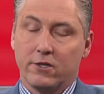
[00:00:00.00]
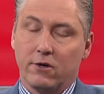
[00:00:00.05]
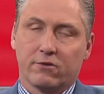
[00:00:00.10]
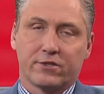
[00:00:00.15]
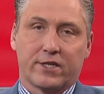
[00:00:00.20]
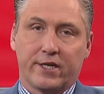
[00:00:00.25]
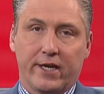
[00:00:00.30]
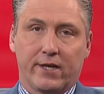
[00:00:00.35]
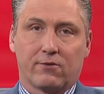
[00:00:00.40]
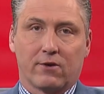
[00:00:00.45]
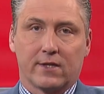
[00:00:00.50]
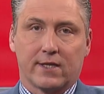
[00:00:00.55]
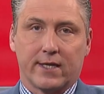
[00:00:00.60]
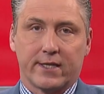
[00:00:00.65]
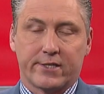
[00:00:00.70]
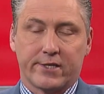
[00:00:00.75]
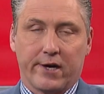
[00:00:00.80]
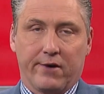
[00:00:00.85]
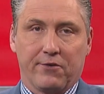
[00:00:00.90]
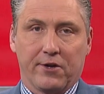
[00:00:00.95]
No secret
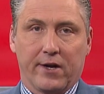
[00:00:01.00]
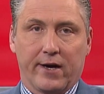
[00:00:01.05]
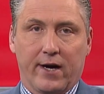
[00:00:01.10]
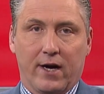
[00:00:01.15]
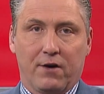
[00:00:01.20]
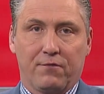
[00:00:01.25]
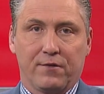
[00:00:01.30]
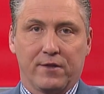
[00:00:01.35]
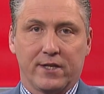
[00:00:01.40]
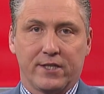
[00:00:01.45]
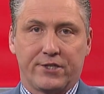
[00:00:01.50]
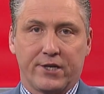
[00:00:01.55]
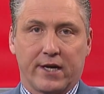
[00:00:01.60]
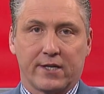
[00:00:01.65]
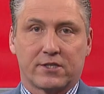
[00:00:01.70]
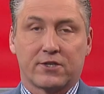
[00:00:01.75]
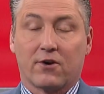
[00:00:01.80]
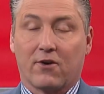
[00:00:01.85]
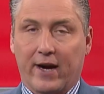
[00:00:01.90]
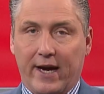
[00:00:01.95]
that Cheveldayoff and the
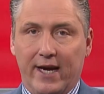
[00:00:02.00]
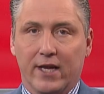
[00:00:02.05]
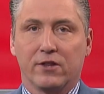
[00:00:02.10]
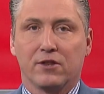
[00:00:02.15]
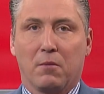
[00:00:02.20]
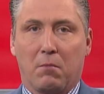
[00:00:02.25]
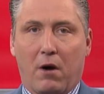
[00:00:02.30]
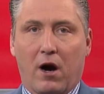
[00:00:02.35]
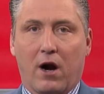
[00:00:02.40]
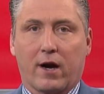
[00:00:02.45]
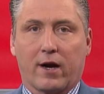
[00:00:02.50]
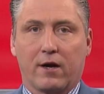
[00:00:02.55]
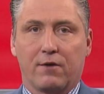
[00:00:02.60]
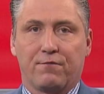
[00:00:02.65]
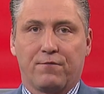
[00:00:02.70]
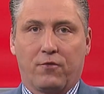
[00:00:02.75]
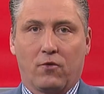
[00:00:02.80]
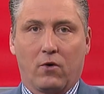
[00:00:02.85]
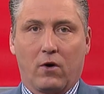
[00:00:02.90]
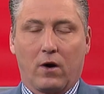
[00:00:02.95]
Jets are in the market
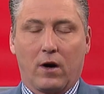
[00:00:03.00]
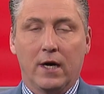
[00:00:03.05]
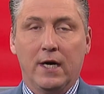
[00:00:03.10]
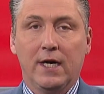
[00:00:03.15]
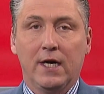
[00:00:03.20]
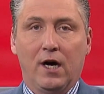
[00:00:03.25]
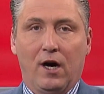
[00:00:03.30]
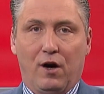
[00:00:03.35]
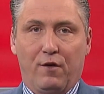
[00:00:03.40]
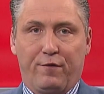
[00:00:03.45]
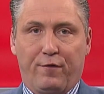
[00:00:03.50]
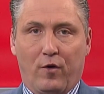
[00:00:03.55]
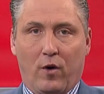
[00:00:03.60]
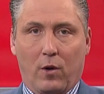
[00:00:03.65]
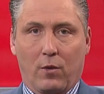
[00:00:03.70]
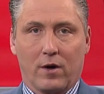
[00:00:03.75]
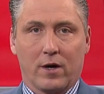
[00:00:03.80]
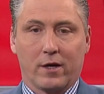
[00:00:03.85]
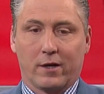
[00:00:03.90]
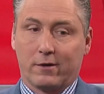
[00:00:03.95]
for a
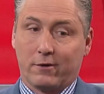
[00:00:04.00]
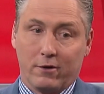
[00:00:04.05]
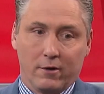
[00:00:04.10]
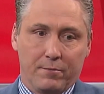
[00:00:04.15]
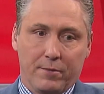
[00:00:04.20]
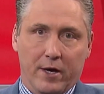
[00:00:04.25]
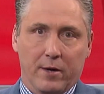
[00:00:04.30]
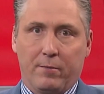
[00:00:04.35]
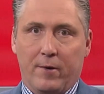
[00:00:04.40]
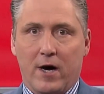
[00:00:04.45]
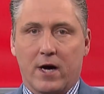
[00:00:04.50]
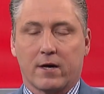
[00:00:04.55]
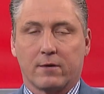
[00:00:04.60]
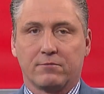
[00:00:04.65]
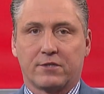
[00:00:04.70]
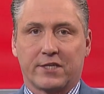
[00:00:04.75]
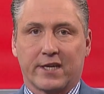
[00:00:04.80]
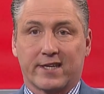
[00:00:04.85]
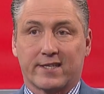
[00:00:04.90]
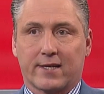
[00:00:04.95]
forward. It could be a bottom
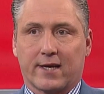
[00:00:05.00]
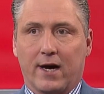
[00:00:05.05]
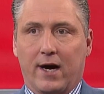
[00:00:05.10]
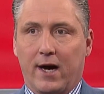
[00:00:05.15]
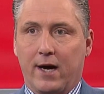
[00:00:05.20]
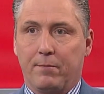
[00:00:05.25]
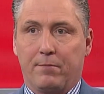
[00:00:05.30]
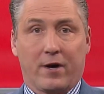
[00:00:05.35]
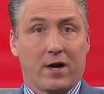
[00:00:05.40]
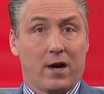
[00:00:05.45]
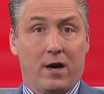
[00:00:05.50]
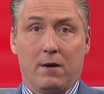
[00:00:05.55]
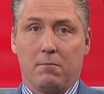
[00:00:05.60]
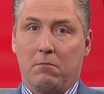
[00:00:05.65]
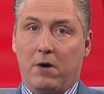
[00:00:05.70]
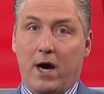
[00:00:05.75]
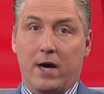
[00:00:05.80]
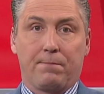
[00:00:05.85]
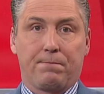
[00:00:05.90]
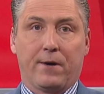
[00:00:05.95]
six guy, but it
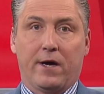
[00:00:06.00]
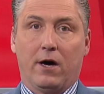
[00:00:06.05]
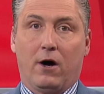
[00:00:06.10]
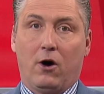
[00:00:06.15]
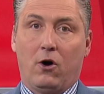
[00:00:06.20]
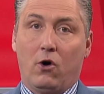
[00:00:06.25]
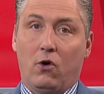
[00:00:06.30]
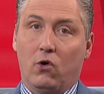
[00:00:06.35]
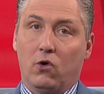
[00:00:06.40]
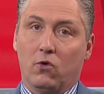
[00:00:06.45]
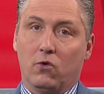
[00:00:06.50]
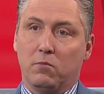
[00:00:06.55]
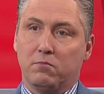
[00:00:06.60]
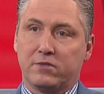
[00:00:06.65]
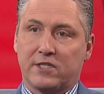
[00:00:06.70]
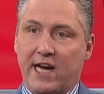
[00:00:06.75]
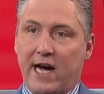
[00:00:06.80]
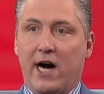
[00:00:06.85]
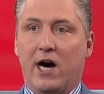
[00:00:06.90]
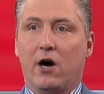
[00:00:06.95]
might be a
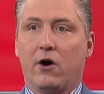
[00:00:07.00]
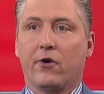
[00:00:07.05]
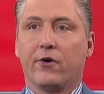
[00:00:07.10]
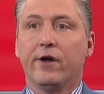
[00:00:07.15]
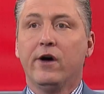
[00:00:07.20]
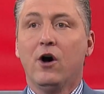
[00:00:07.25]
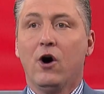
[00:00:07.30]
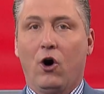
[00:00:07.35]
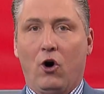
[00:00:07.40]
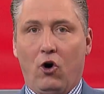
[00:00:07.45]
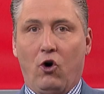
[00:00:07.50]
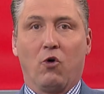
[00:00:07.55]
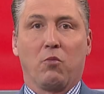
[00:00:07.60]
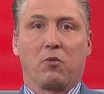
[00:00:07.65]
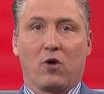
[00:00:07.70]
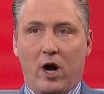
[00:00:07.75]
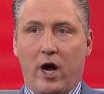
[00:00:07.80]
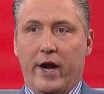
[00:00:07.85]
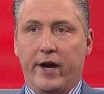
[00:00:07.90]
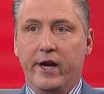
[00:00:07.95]
hometown home
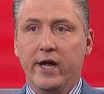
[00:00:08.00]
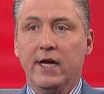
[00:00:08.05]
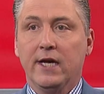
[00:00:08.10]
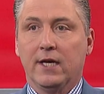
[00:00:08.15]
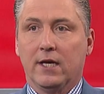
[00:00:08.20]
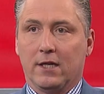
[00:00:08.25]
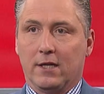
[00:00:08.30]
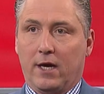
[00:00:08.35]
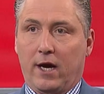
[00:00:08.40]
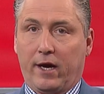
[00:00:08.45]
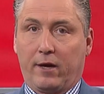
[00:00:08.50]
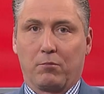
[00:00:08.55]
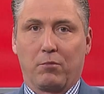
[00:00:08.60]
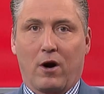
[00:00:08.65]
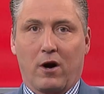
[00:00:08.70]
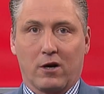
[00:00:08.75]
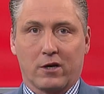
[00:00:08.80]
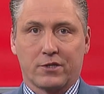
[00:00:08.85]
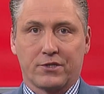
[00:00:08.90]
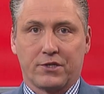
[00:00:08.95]
run like
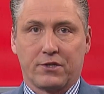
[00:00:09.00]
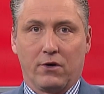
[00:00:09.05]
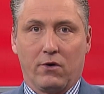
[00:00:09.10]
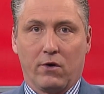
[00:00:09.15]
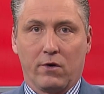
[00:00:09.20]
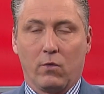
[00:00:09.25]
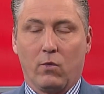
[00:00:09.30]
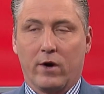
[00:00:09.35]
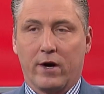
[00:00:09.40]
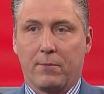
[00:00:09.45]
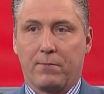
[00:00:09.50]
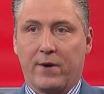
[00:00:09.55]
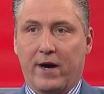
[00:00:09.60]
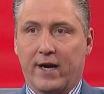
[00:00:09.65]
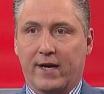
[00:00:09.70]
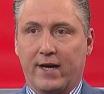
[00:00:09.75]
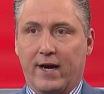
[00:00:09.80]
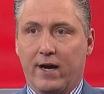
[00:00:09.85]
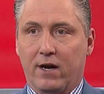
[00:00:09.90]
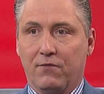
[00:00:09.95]
Mark Stone, a
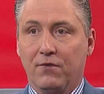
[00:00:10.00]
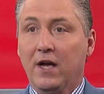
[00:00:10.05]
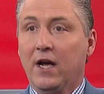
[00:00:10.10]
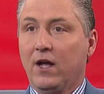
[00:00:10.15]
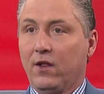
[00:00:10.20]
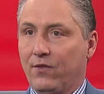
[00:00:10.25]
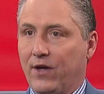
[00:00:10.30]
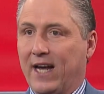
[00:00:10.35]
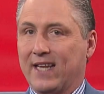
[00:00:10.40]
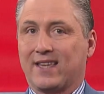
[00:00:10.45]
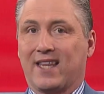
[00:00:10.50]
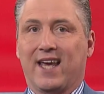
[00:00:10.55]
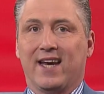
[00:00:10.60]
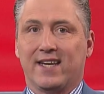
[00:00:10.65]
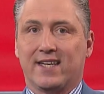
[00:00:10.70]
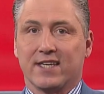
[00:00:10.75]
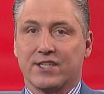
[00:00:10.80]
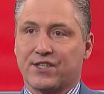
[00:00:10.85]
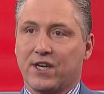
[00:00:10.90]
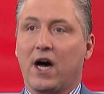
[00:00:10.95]
Winnipeg native, that they
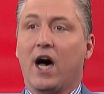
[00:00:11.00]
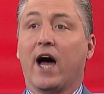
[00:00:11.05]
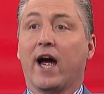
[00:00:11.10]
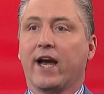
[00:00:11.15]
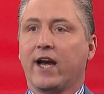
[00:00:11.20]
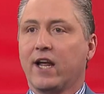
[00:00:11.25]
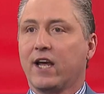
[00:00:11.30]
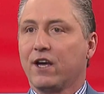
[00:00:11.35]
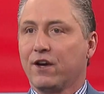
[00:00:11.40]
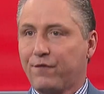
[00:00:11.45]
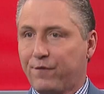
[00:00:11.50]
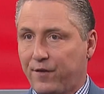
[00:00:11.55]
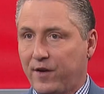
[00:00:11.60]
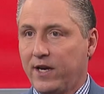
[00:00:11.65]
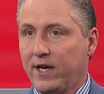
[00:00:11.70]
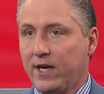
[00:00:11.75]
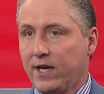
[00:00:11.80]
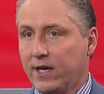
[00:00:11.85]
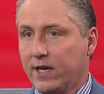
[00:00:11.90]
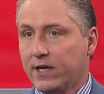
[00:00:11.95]
design if
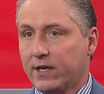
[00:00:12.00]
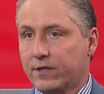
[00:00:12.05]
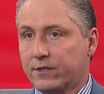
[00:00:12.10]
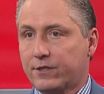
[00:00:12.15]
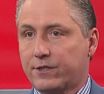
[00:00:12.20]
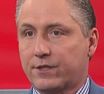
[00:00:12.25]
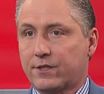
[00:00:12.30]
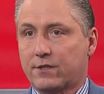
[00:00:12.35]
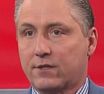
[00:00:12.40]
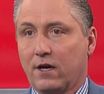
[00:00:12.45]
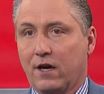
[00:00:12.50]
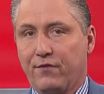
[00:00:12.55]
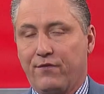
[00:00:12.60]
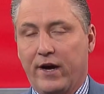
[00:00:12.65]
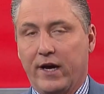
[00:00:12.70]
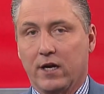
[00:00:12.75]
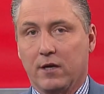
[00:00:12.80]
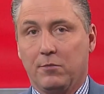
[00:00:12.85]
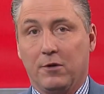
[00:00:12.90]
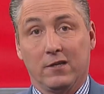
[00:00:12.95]
he is
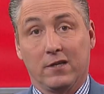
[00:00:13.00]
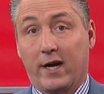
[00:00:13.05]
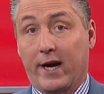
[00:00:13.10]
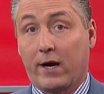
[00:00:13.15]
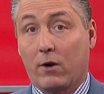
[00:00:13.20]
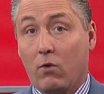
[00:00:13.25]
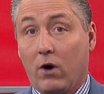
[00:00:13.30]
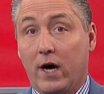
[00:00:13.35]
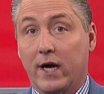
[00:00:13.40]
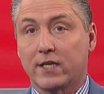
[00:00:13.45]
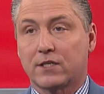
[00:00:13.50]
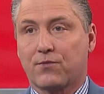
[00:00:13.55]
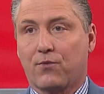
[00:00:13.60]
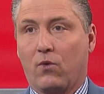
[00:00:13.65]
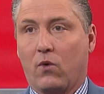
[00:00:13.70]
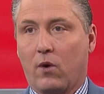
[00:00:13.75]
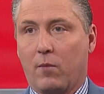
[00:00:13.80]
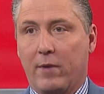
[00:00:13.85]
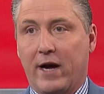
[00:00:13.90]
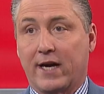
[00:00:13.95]
available. Likewise
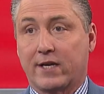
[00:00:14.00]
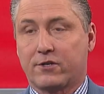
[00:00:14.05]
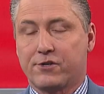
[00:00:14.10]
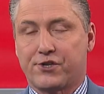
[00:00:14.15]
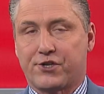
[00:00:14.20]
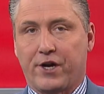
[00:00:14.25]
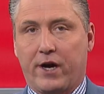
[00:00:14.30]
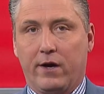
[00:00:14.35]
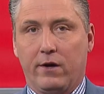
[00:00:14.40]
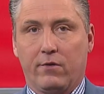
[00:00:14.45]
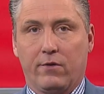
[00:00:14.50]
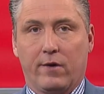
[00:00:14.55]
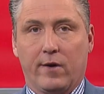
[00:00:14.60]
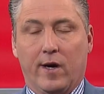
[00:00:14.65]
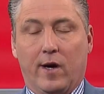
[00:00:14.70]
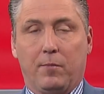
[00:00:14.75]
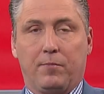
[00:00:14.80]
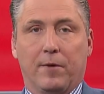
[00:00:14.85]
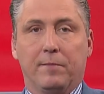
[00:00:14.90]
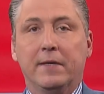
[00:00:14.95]
for Matt Duchene, who would
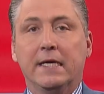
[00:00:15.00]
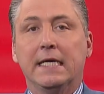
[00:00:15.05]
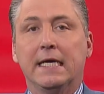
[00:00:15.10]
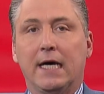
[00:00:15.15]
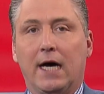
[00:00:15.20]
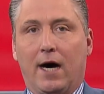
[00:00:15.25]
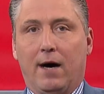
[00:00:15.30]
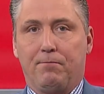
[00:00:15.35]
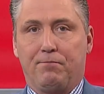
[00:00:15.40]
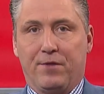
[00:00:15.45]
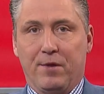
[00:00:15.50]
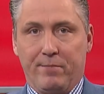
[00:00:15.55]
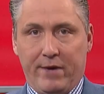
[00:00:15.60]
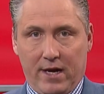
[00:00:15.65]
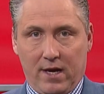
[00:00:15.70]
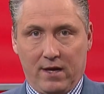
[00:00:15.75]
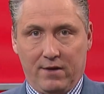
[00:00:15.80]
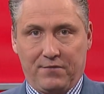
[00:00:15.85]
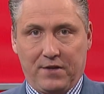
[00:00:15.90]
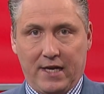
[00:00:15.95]
help him up the
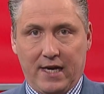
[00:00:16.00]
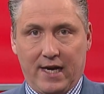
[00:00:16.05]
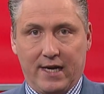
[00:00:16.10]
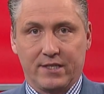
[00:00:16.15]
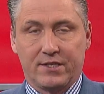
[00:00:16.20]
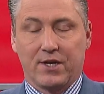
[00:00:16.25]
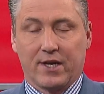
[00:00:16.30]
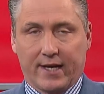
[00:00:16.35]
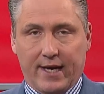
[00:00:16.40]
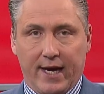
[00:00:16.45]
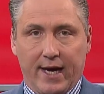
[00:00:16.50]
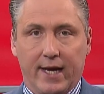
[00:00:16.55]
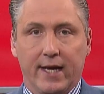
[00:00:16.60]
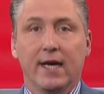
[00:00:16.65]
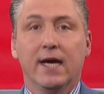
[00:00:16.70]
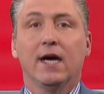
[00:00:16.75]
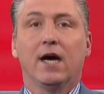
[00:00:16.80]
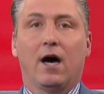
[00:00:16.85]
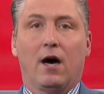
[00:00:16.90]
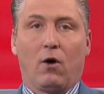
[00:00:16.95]
middle of the ice. Again,
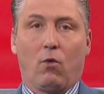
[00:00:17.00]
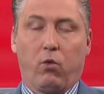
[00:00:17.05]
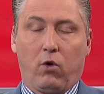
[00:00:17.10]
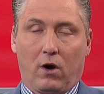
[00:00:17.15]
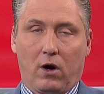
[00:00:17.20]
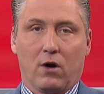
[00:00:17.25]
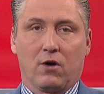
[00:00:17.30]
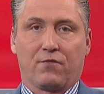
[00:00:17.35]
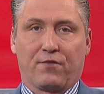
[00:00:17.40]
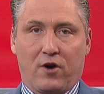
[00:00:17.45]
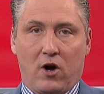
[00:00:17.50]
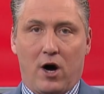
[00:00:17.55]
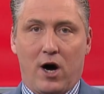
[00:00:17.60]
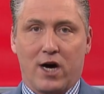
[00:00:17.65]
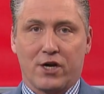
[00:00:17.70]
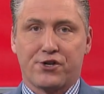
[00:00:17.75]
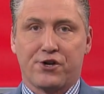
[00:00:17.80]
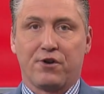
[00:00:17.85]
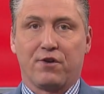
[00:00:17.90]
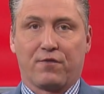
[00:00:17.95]
a word of
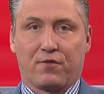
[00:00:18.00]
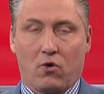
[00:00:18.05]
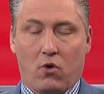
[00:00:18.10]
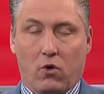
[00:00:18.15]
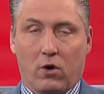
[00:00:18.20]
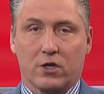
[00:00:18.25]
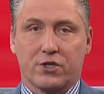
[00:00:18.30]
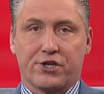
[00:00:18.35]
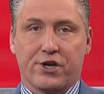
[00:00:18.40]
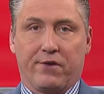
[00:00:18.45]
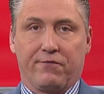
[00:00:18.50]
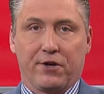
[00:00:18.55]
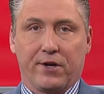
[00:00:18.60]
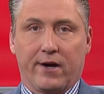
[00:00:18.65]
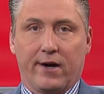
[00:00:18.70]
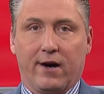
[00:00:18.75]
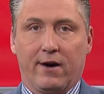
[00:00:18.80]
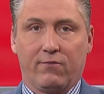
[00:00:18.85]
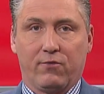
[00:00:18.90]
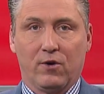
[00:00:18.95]
caution. Of course,
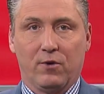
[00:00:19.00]
Cheveldayoff